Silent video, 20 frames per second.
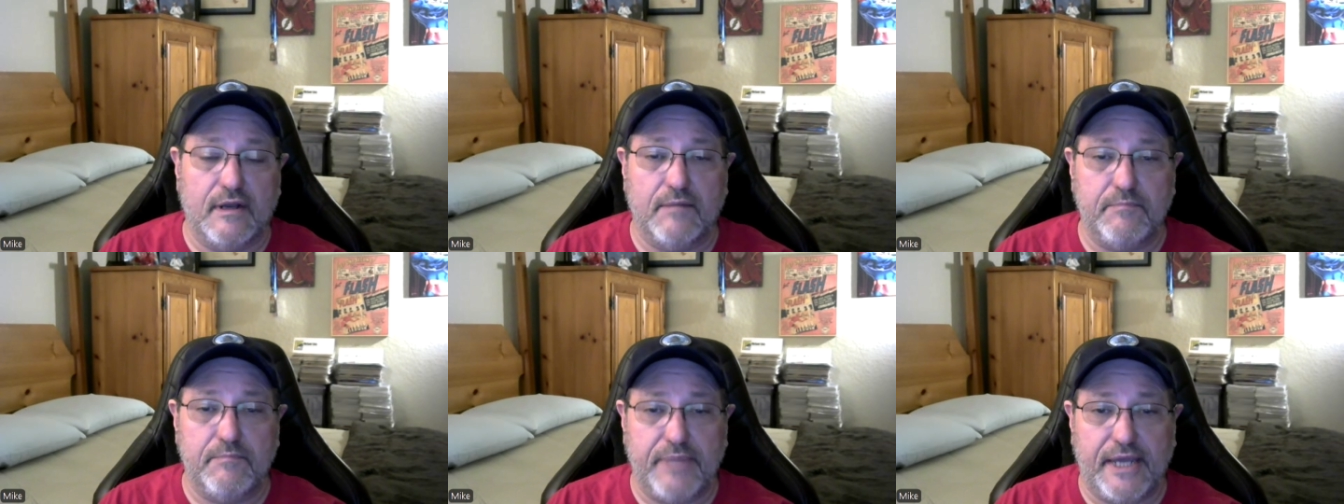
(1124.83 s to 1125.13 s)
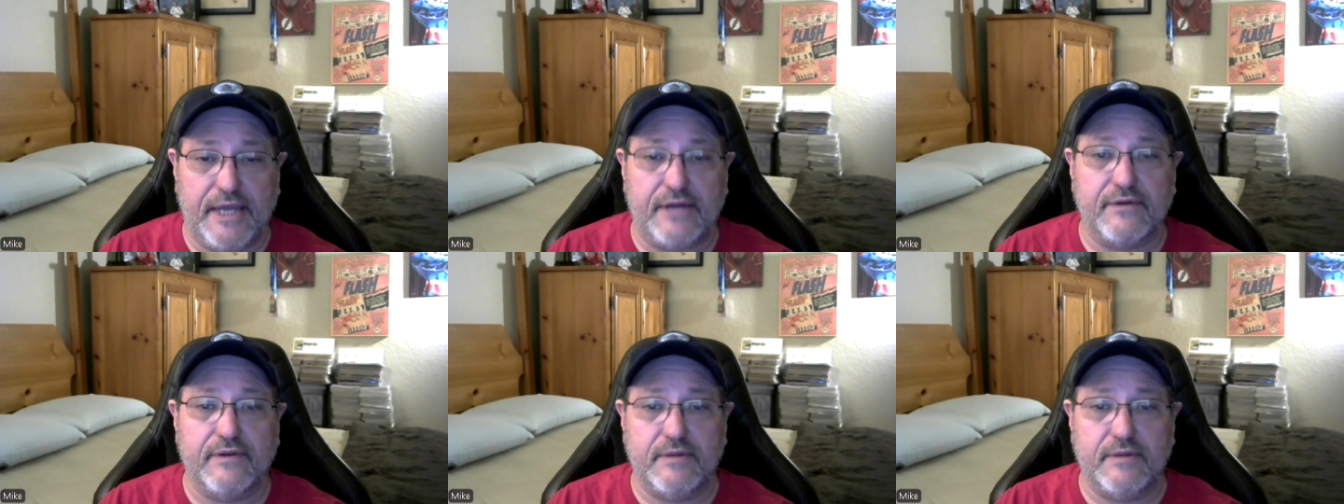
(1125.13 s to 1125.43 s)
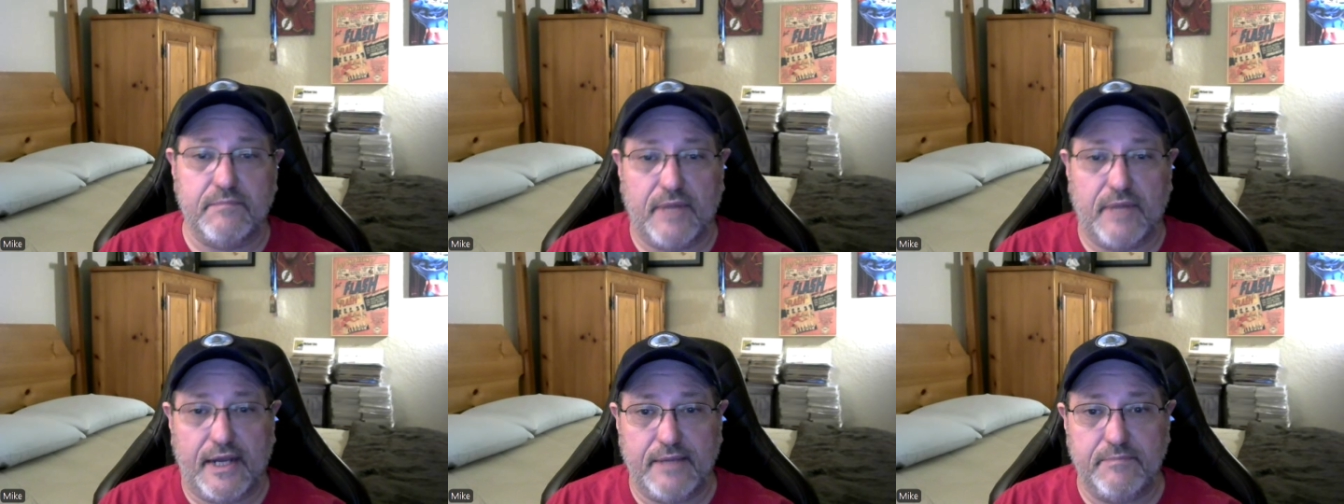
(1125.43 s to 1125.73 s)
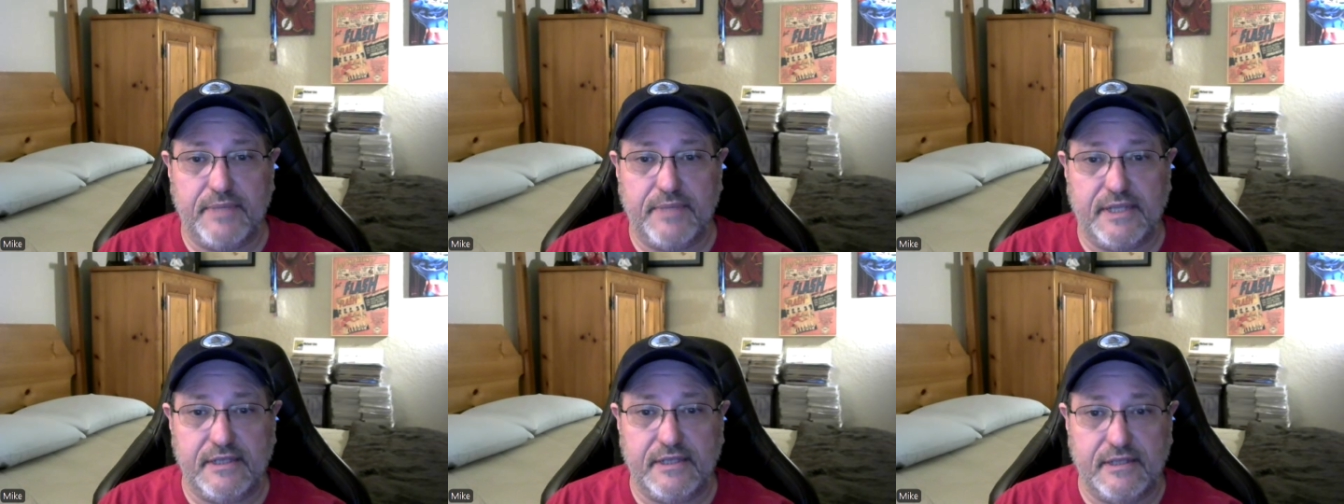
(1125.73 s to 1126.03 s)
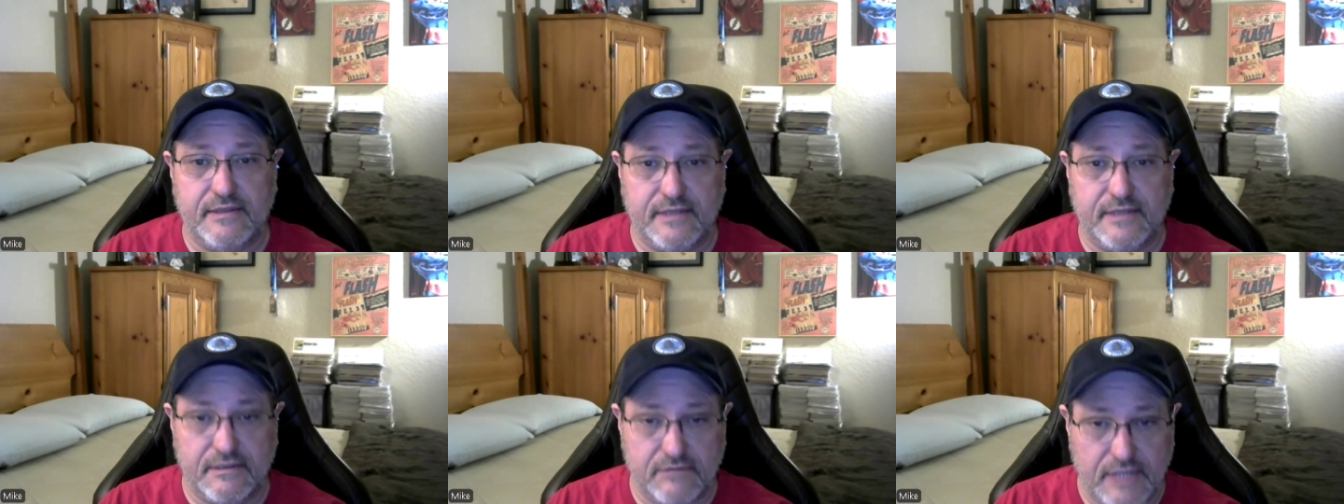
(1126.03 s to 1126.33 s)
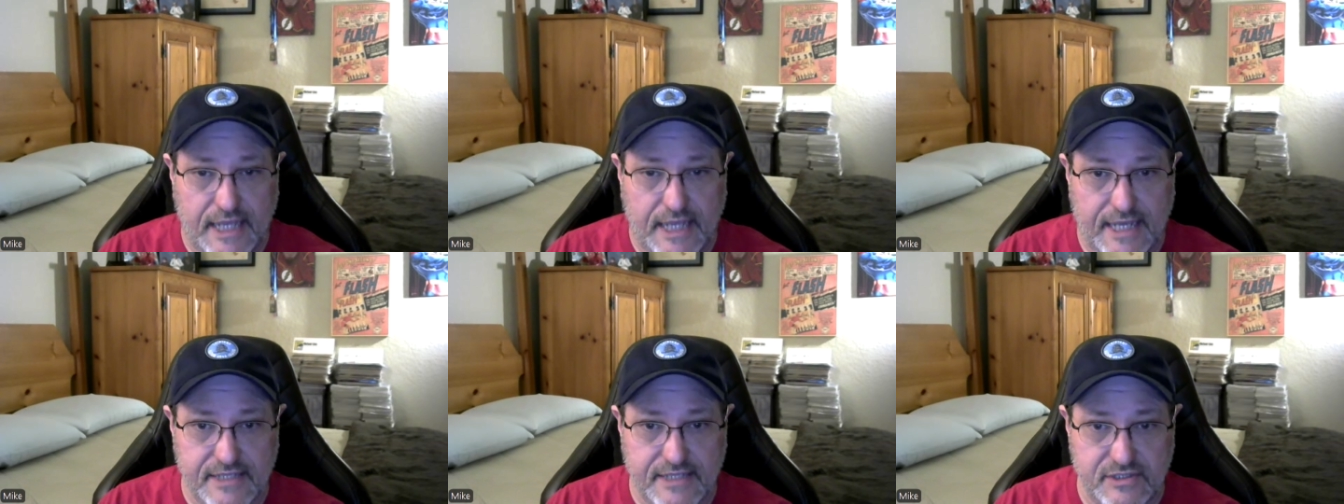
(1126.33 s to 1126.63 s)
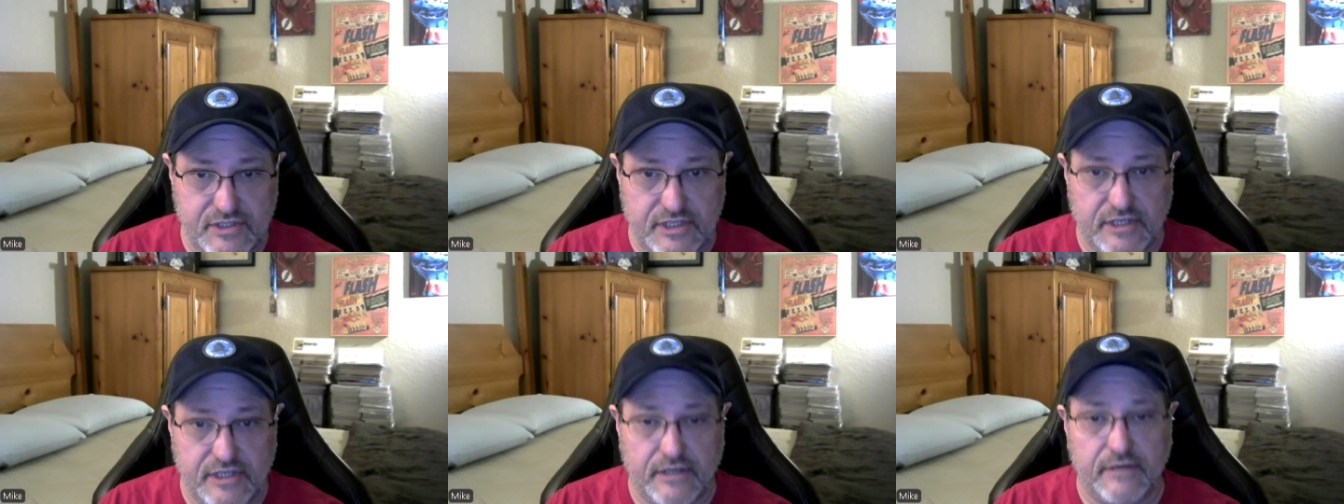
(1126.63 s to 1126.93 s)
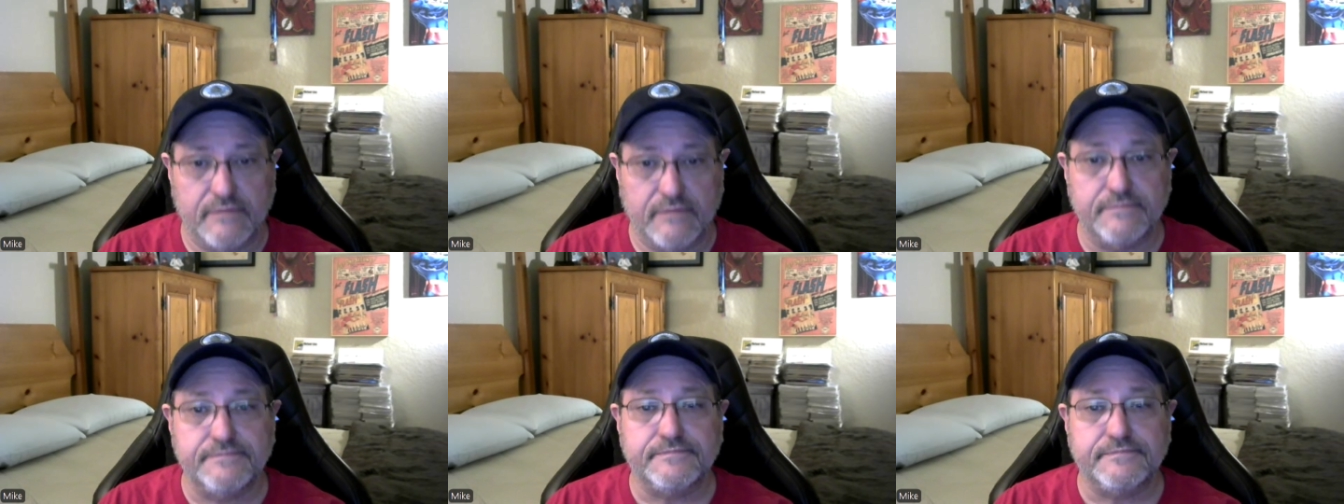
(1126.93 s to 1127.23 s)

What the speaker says: better, in my opinion, than last year.